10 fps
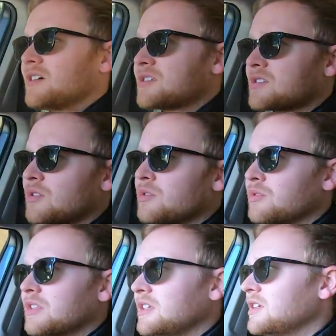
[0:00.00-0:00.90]

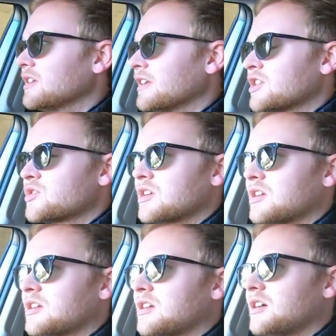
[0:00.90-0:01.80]
So the electric,
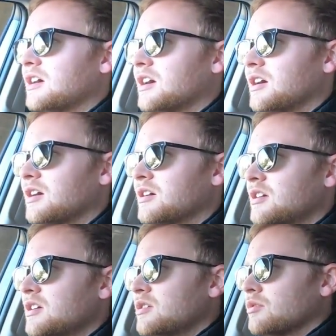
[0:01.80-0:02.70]

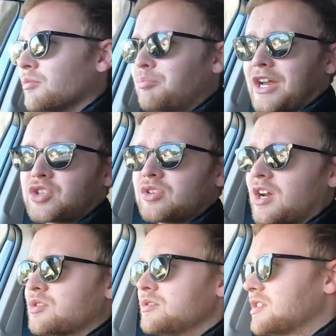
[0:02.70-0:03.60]
or the battery
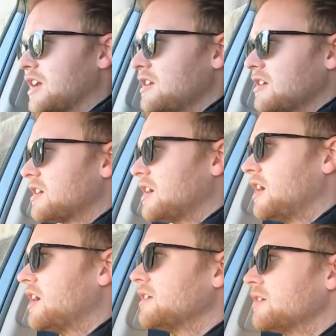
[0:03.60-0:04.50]
I should say,
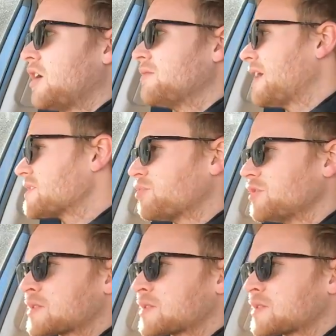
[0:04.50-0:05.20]
has a pretty